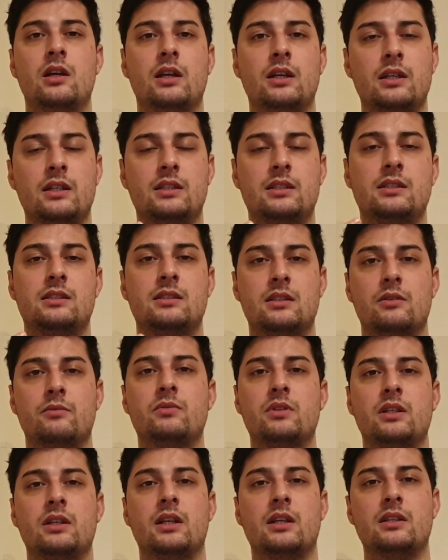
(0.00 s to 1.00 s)
it's
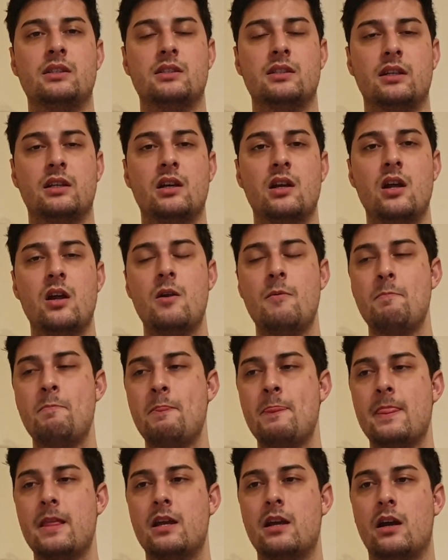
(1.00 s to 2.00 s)
something that is like
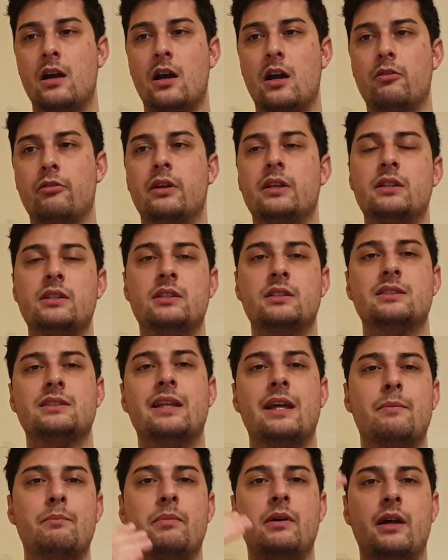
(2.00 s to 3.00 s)
already a
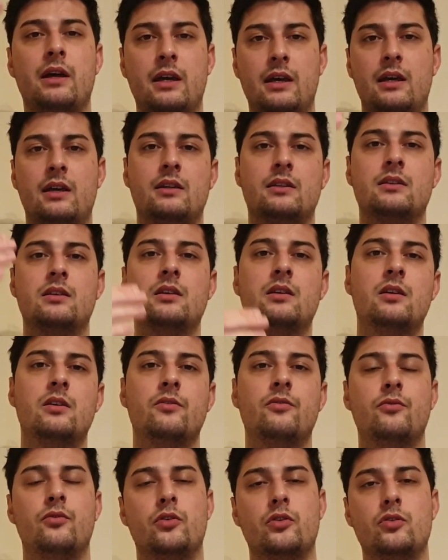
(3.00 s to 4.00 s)
step ahead
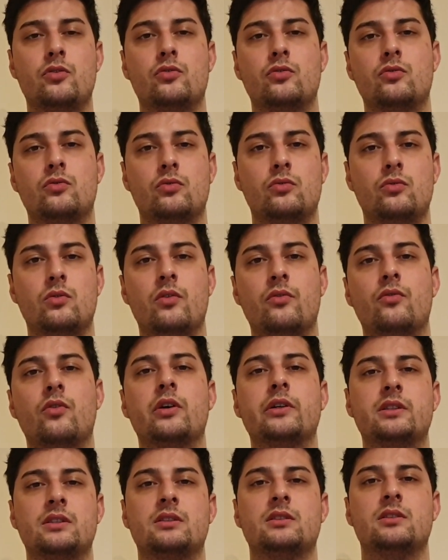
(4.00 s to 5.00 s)
for you to
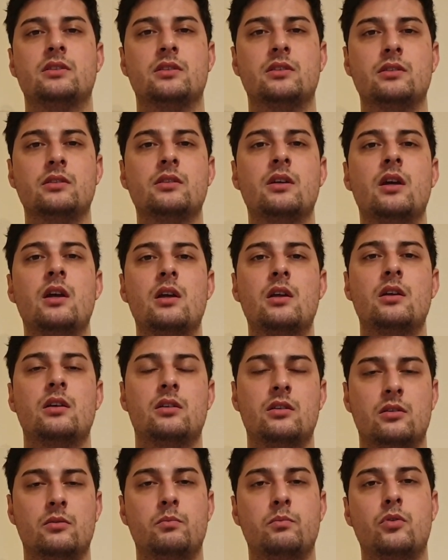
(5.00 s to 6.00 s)
avoid certain
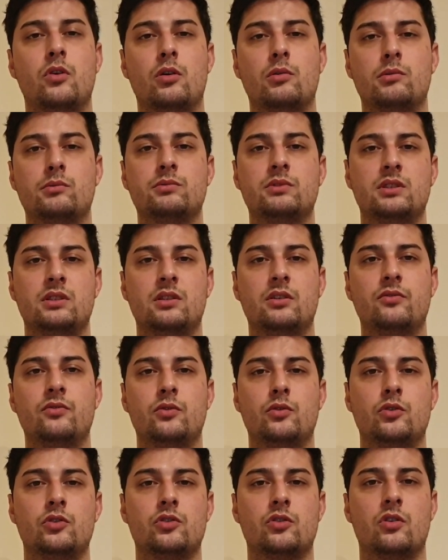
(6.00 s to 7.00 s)
problems in the
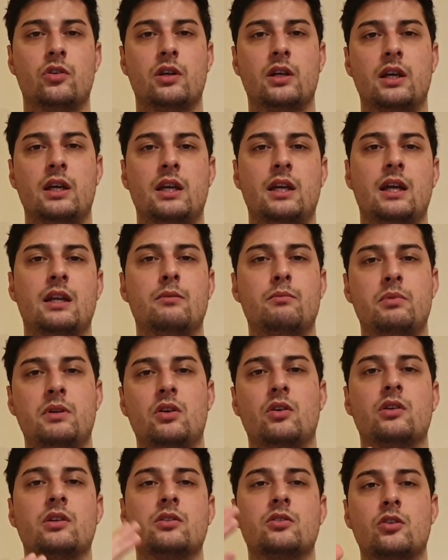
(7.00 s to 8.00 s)
future. Okay, and be
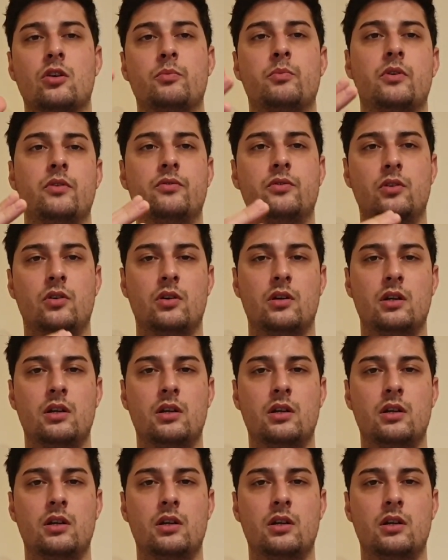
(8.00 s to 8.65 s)
on the top of your